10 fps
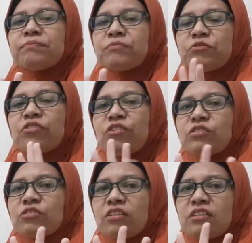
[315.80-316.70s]
four
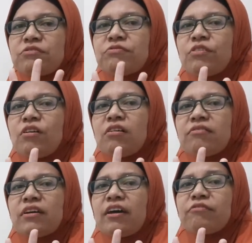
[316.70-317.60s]
we
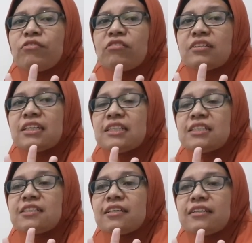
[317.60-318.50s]
have already
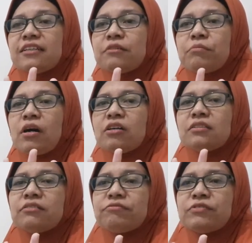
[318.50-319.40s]
studied about.
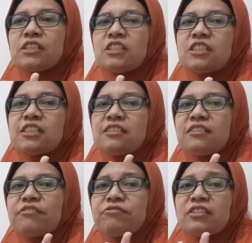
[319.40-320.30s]
The first is
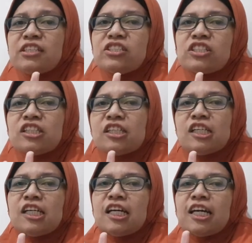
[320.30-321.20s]
definition,
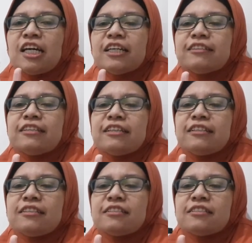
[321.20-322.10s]
and
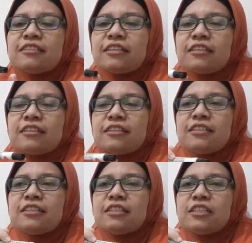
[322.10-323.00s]
then the
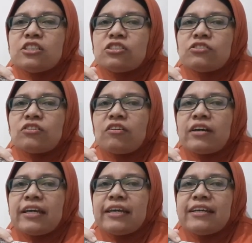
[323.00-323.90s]
second is
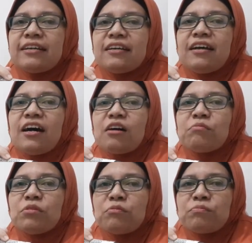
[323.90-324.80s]
talking
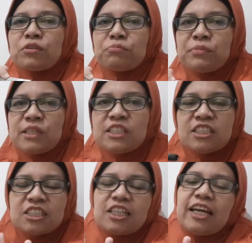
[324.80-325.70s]
about
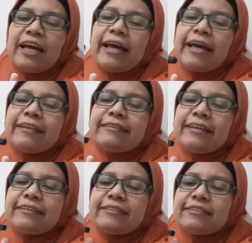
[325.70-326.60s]
purpose, and
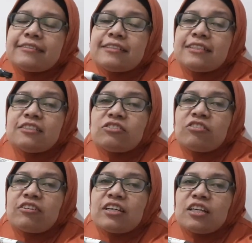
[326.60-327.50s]
then the third
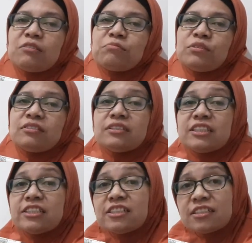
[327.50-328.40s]
talking about the
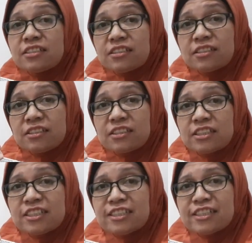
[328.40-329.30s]

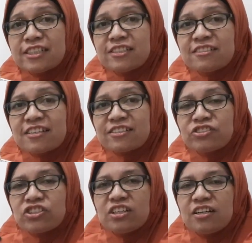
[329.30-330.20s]
generic
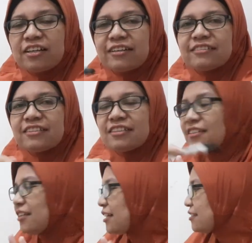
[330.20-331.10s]
structure, and then the
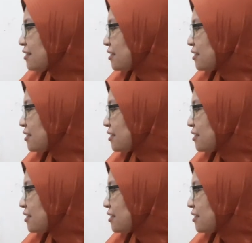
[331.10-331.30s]
last